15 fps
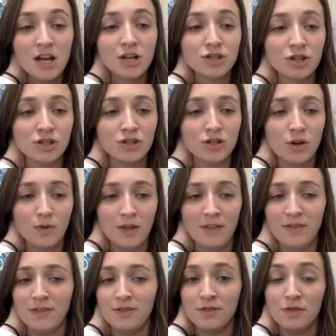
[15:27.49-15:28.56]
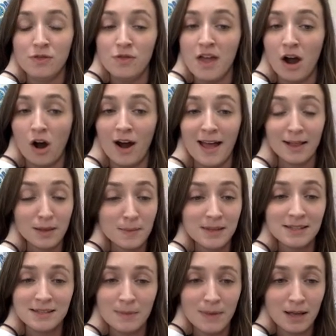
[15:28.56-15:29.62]
Just know that there are
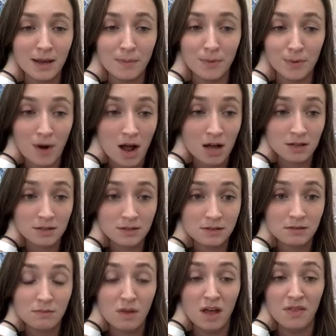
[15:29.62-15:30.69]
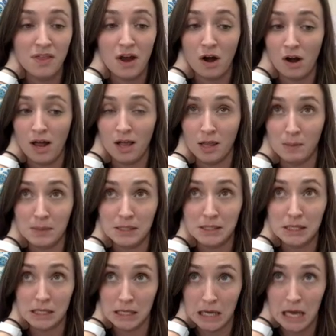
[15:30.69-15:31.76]
elements that make up the rocks and there are elements
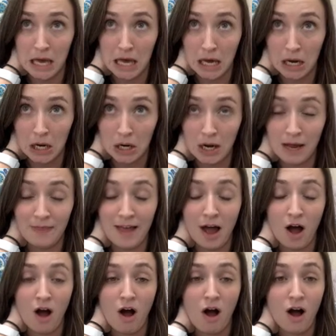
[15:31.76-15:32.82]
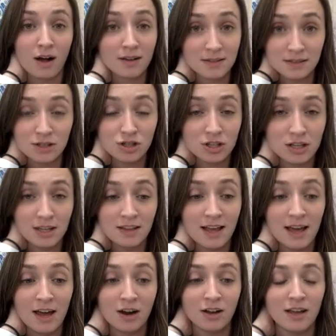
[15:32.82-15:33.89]
in the air, and that oxygen in the
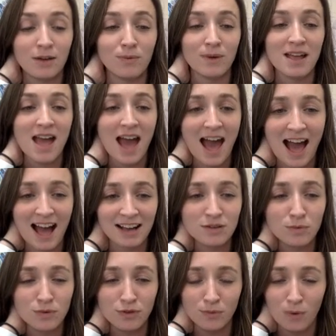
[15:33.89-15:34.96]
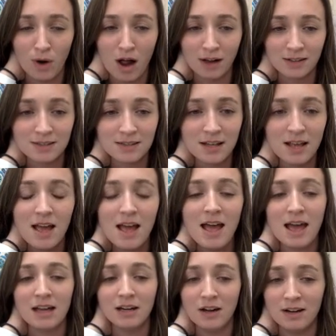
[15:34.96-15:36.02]
air can react with the rocks
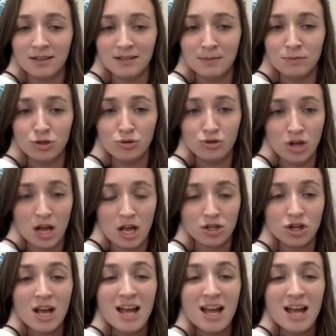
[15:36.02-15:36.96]
and cause them to change.